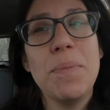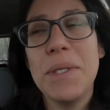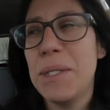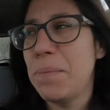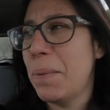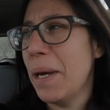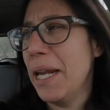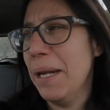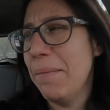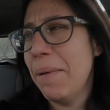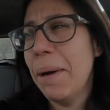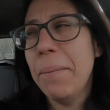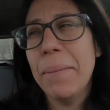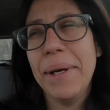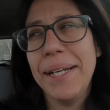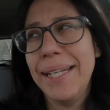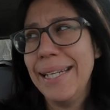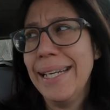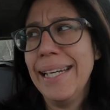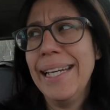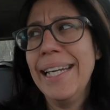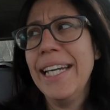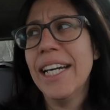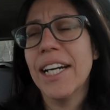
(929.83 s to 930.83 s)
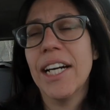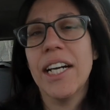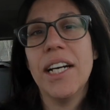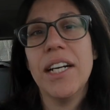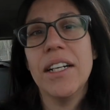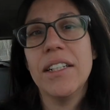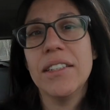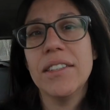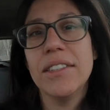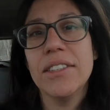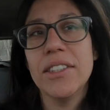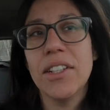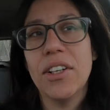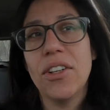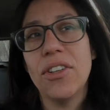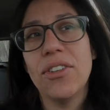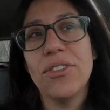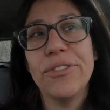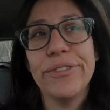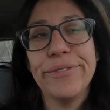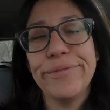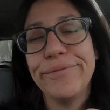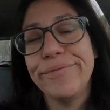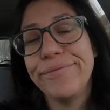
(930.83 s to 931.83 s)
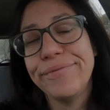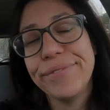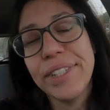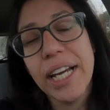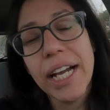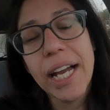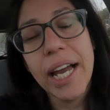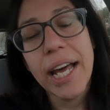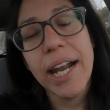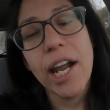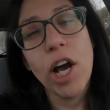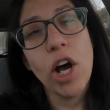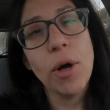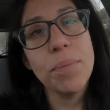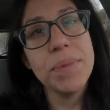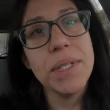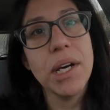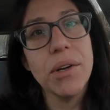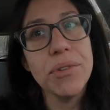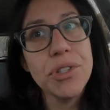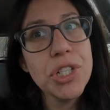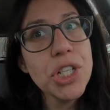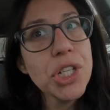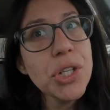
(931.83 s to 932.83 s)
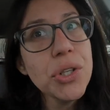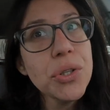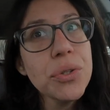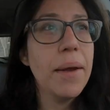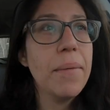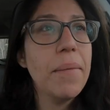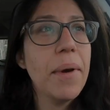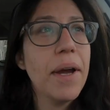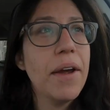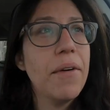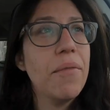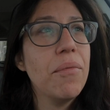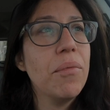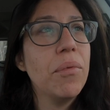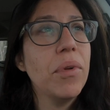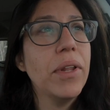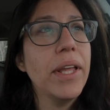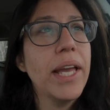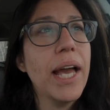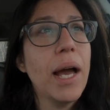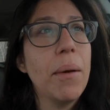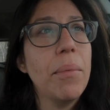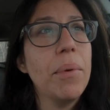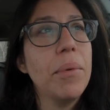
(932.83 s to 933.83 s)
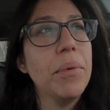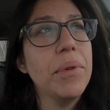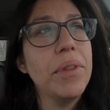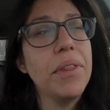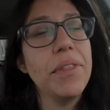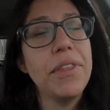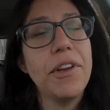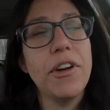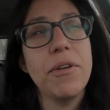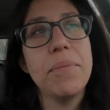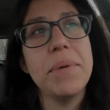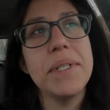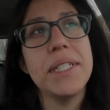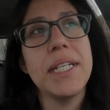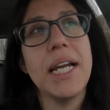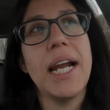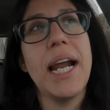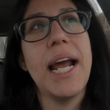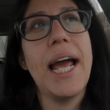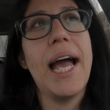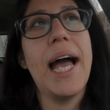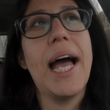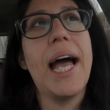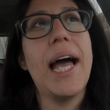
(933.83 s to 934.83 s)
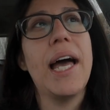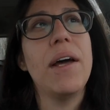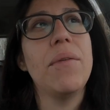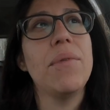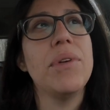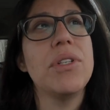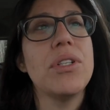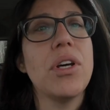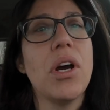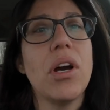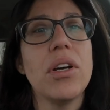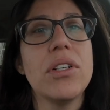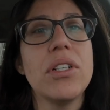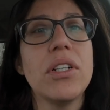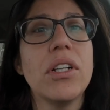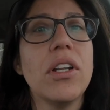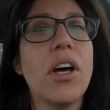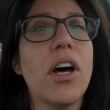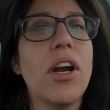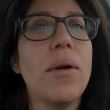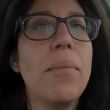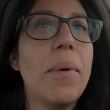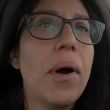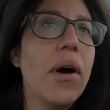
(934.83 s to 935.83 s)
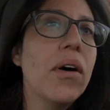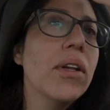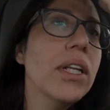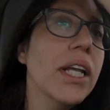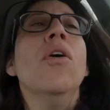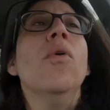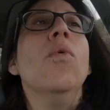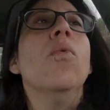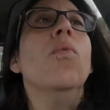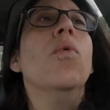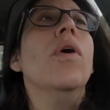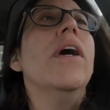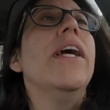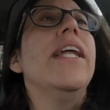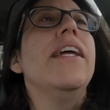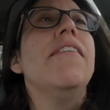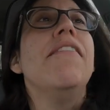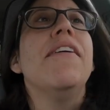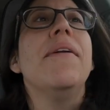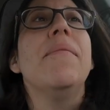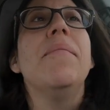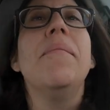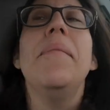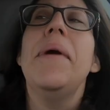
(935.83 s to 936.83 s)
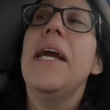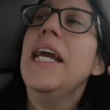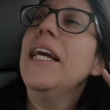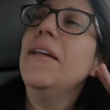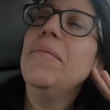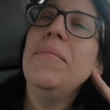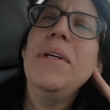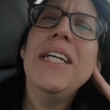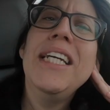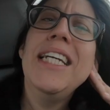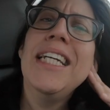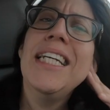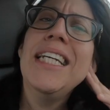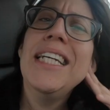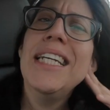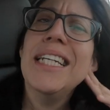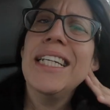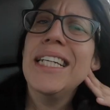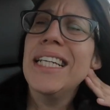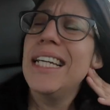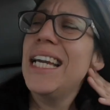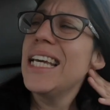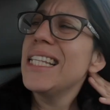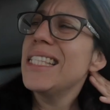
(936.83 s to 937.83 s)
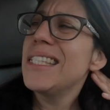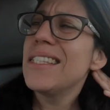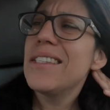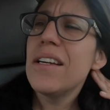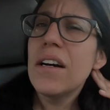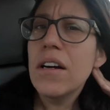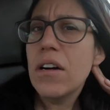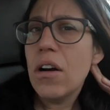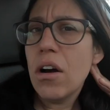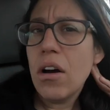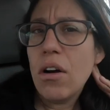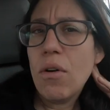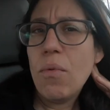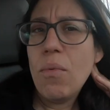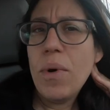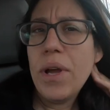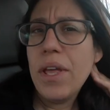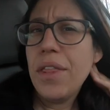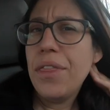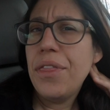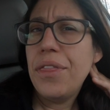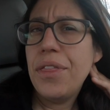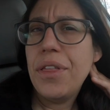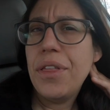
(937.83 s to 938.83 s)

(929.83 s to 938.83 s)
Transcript: spending my money here. So that kind of helps out too. I'm really happy with the therapist I had. We talked a lot about like what even made me get stuck with